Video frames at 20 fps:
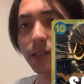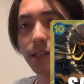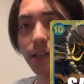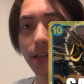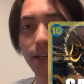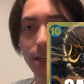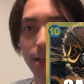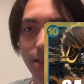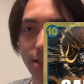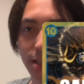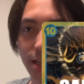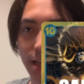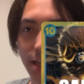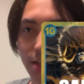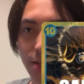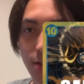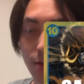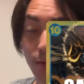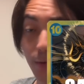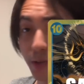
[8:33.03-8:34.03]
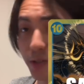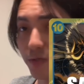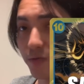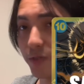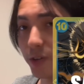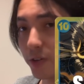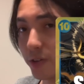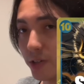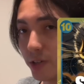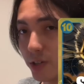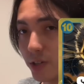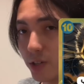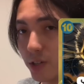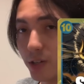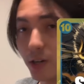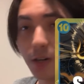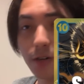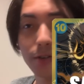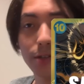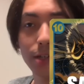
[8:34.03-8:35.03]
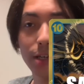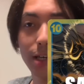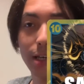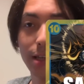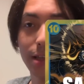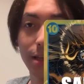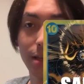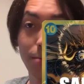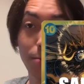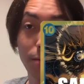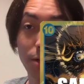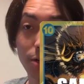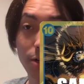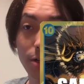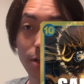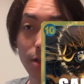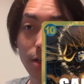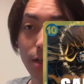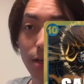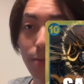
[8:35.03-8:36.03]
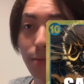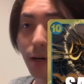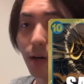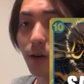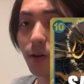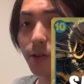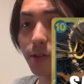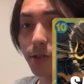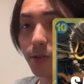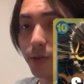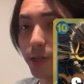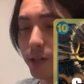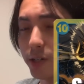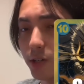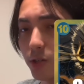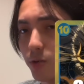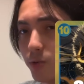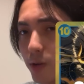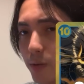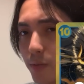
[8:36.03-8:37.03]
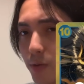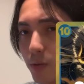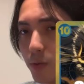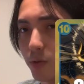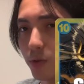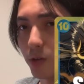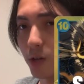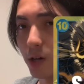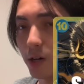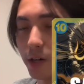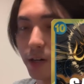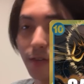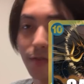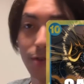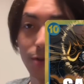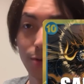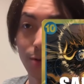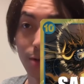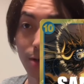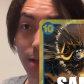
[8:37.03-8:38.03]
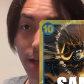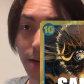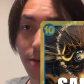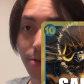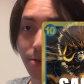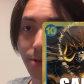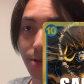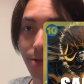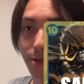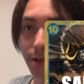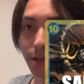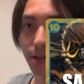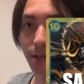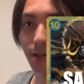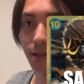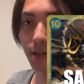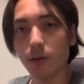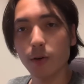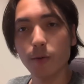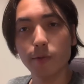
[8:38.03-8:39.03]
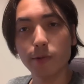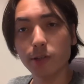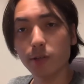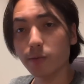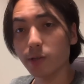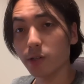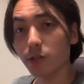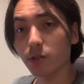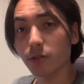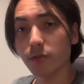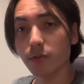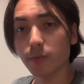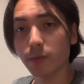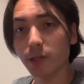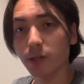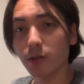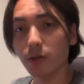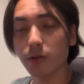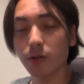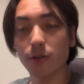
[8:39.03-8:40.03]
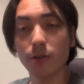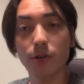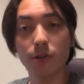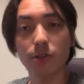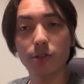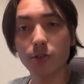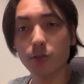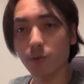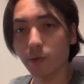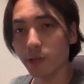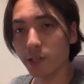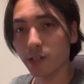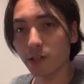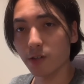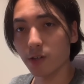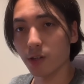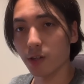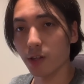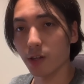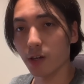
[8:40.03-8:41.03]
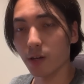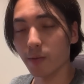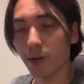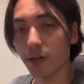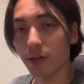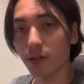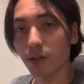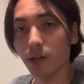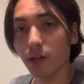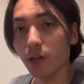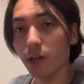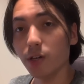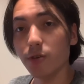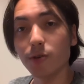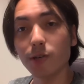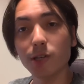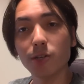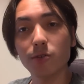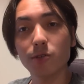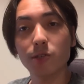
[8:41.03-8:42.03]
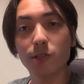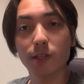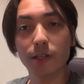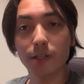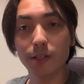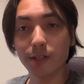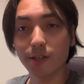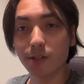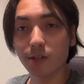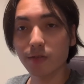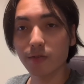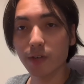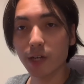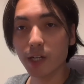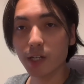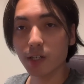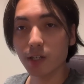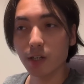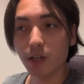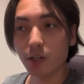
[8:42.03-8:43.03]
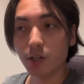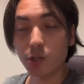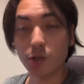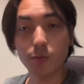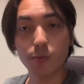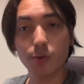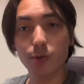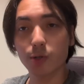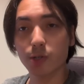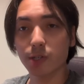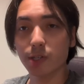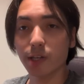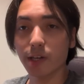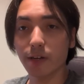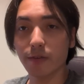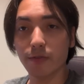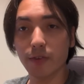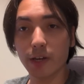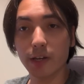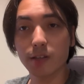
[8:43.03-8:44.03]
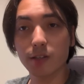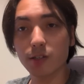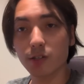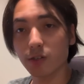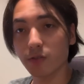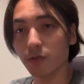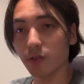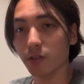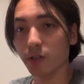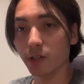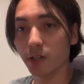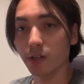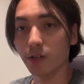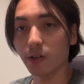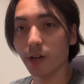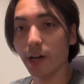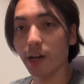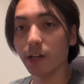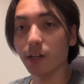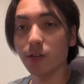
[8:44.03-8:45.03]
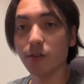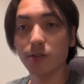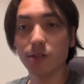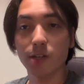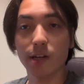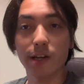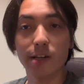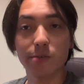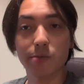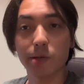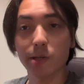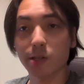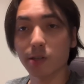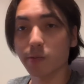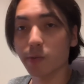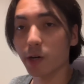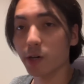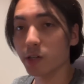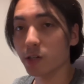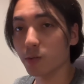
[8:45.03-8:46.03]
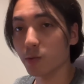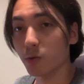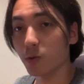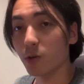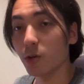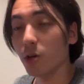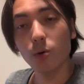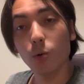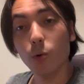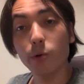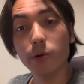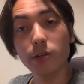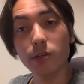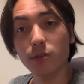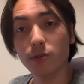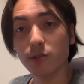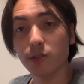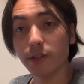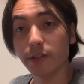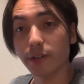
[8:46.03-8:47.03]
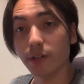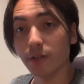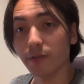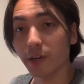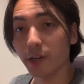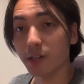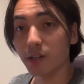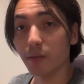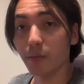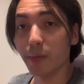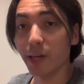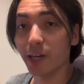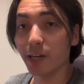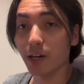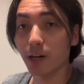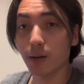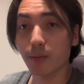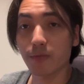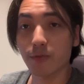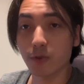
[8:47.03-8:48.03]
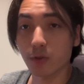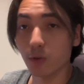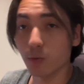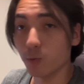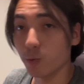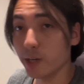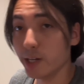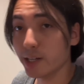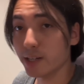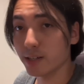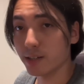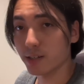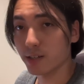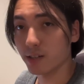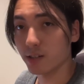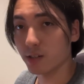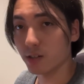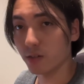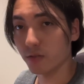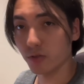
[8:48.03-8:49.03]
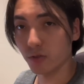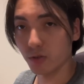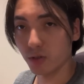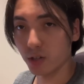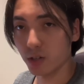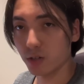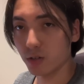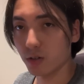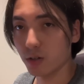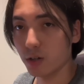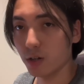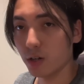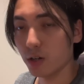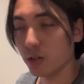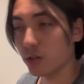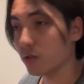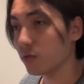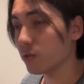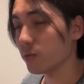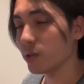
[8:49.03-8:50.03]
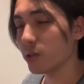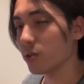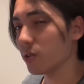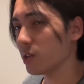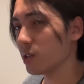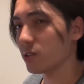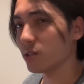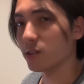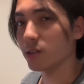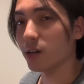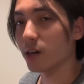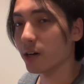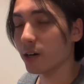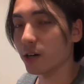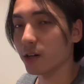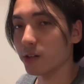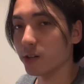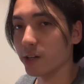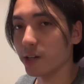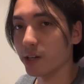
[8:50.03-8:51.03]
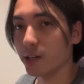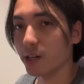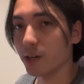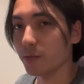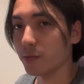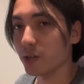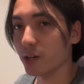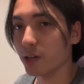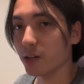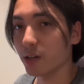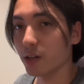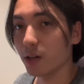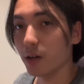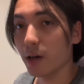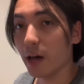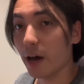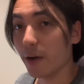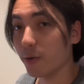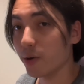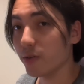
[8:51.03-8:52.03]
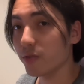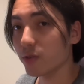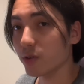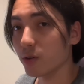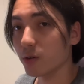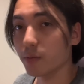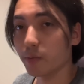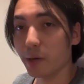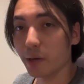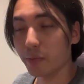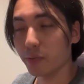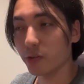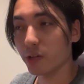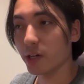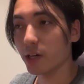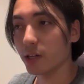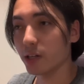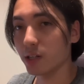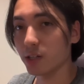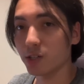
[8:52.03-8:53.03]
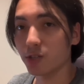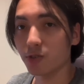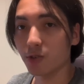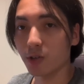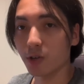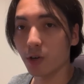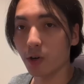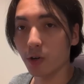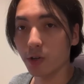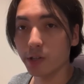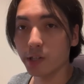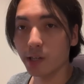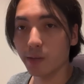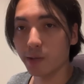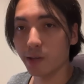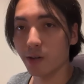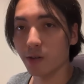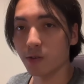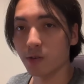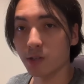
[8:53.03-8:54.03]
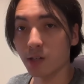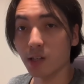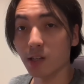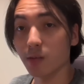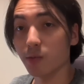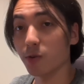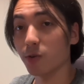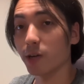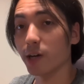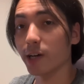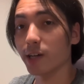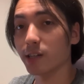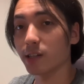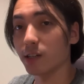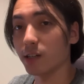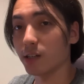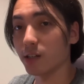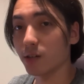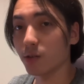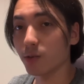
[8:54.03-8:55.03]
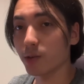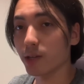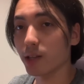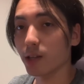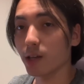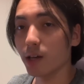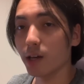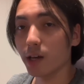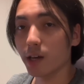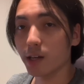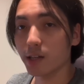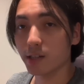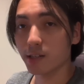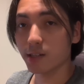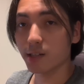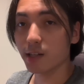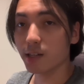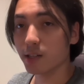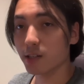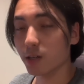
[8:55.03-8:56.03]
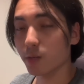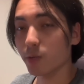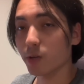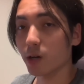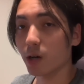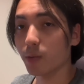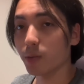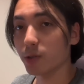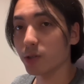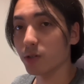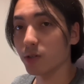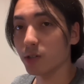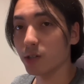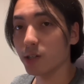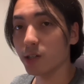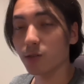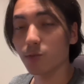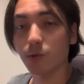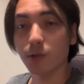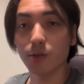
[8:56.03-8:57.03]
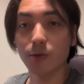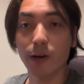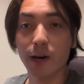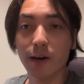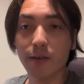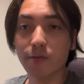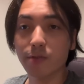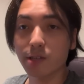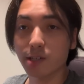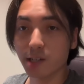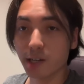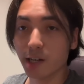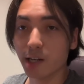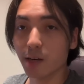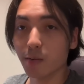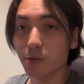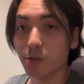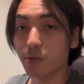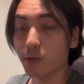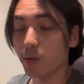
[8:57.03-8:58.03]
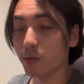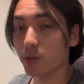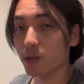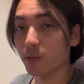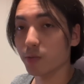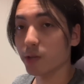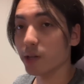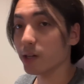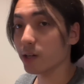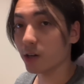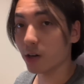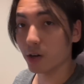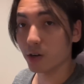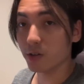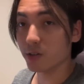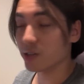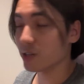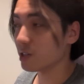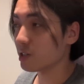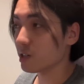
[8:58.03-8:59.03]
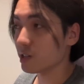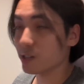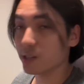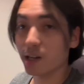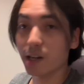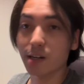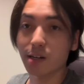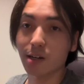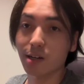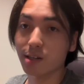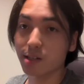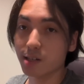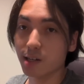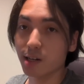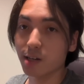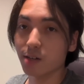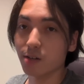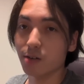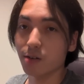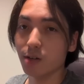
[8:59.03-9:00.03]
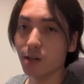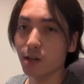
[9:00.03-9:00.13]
10-cost Kaido was very good not only in the mirror, but also into Red-Purple Law if you were countering correctly. When you build Doflamingo, there are 2 ways that you can think about it. You can use the leader effect to push the advantage of the leader and use it as well as possible, or you can use the leader effect to make up for the weaknesses of your leader. Doflamingo is not a late game deck. However, by playing these strong early game characters that the opponent has to deal with, it sets up opportunities where you have the time to be able to play cards such as 10-cost Kaido.